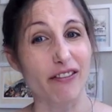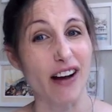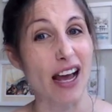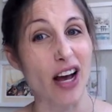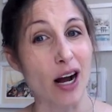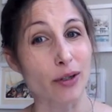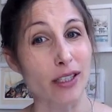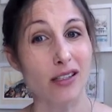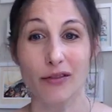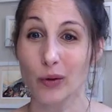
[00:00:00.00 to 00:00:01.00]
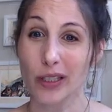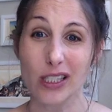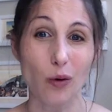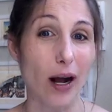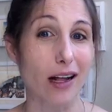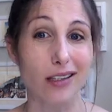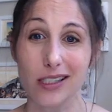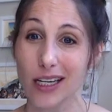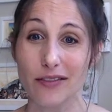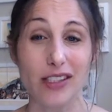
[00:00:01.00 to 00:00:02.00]
5 hours every once in a while
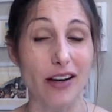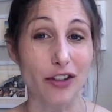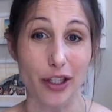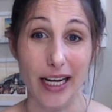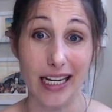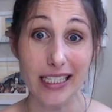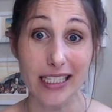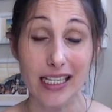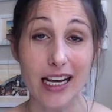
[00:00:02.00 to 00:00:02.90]
instead of 7 or 8,